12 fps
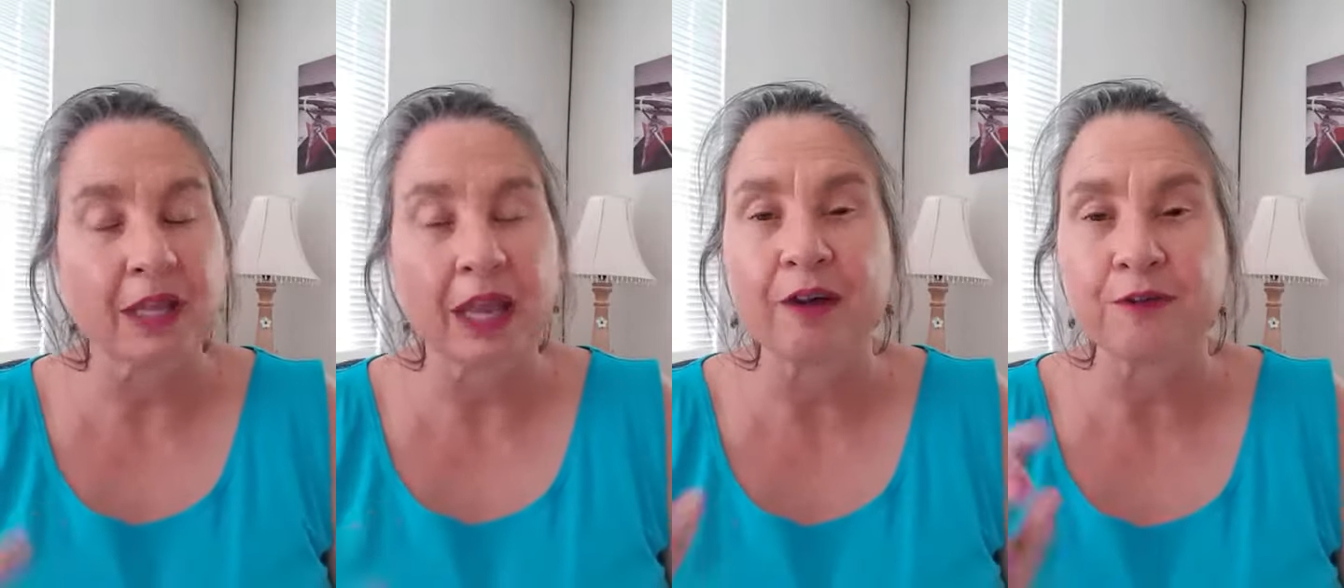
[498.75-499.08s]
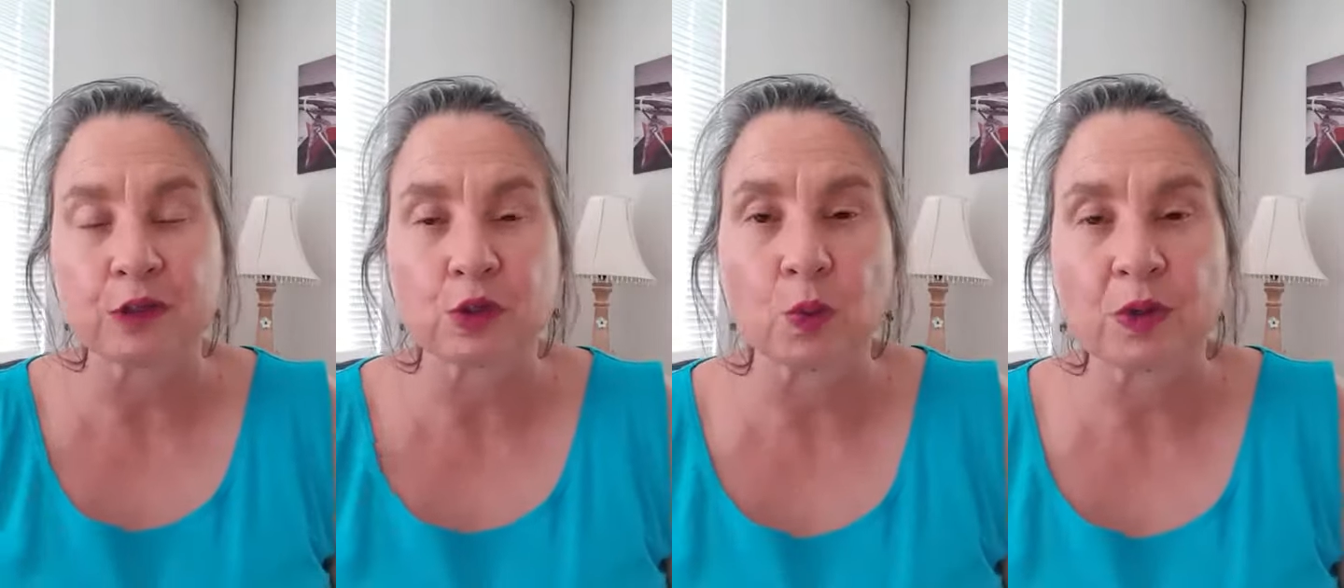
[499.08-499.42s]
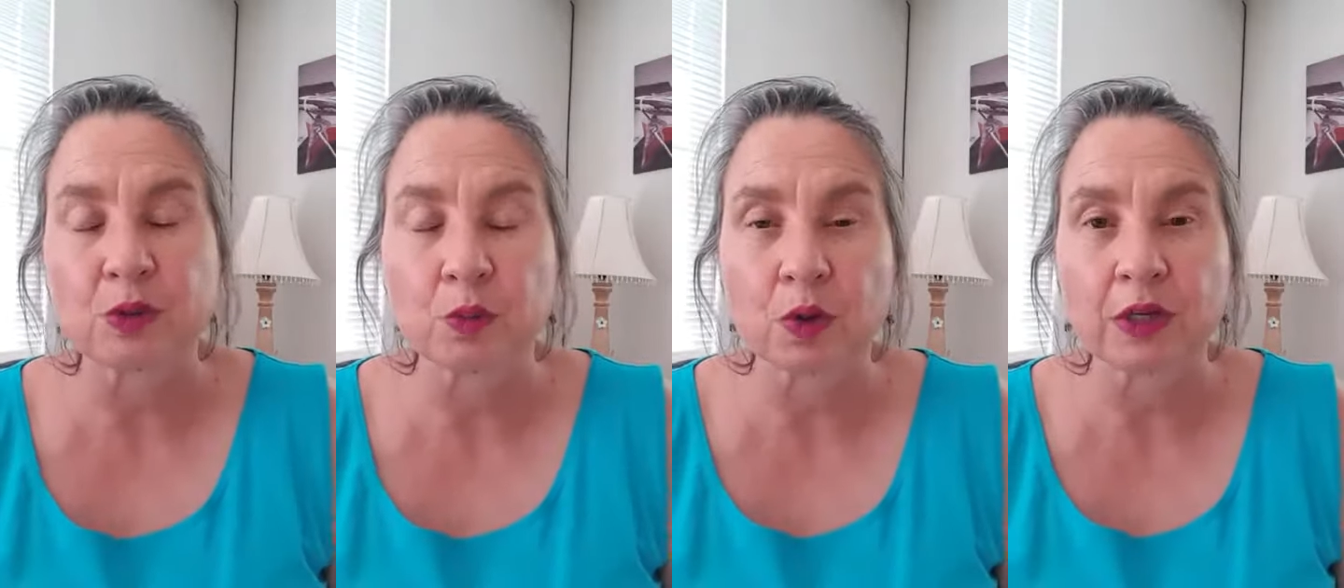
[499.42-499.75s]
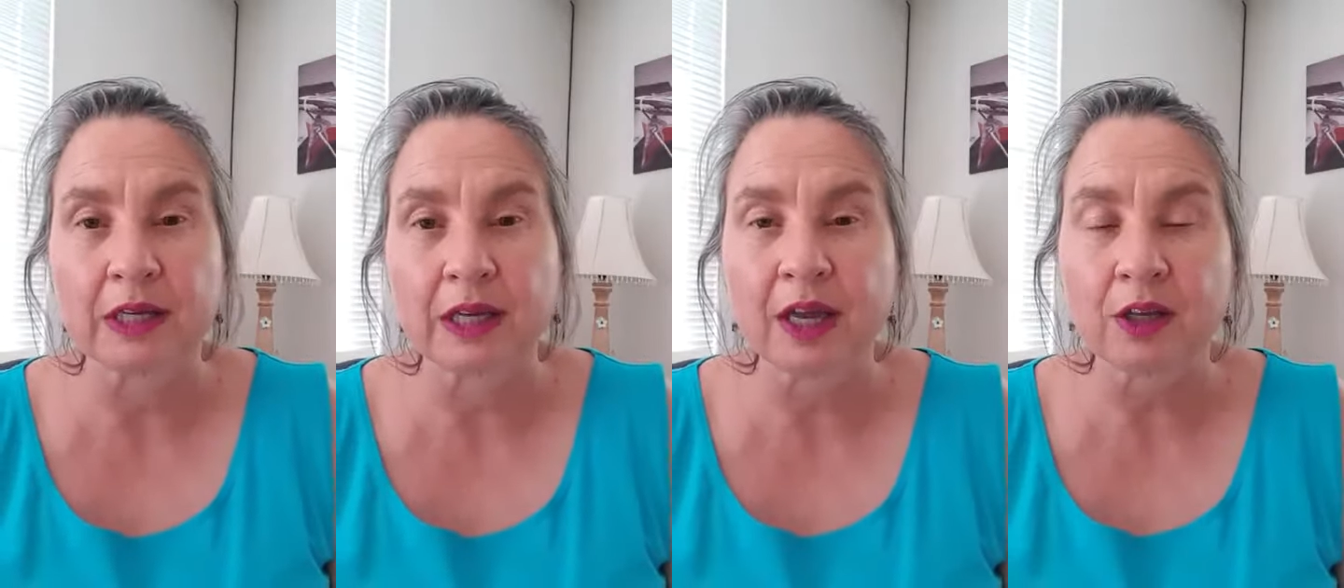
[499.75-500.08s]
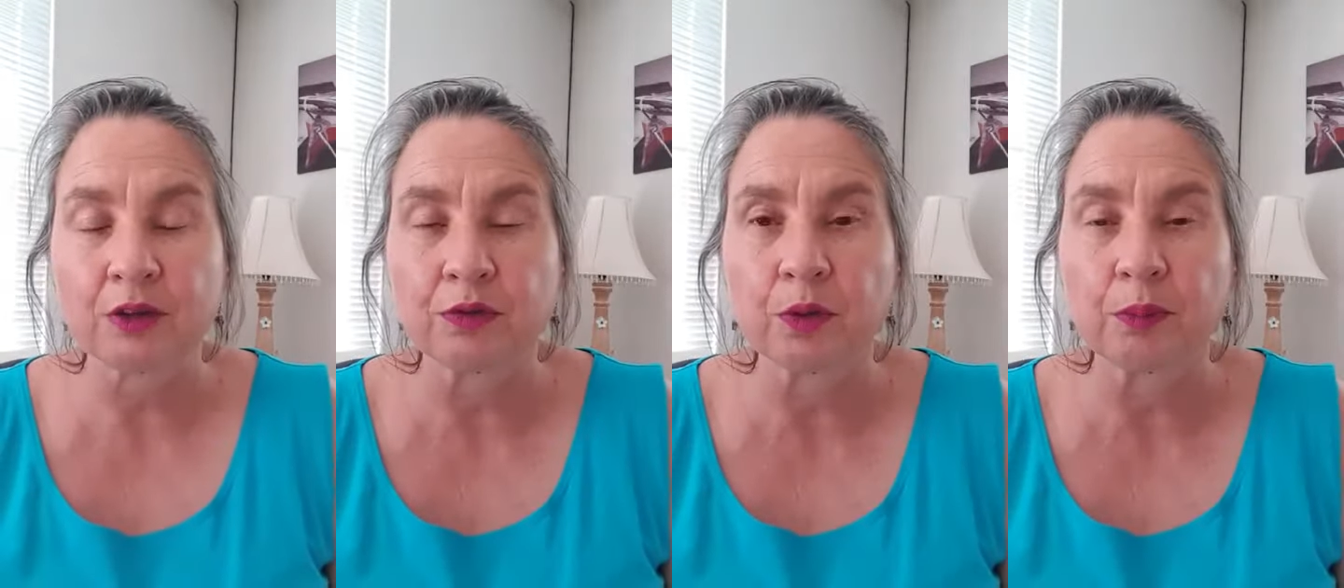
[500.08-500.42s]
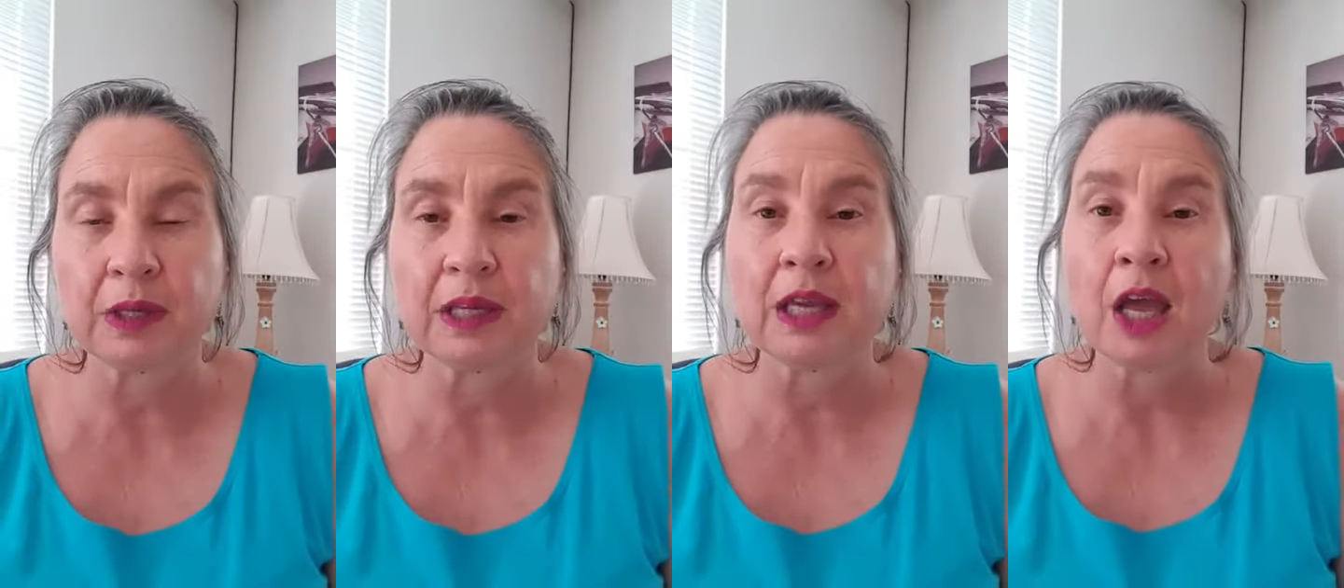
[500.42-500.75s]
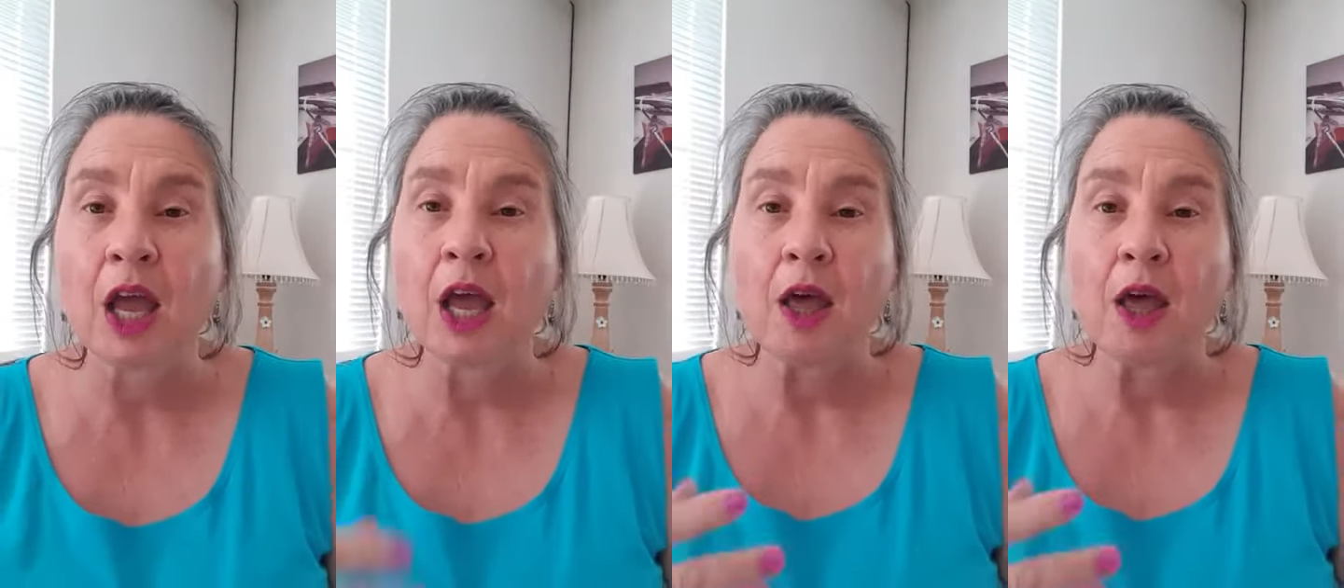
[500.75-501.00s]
life is always working out for me,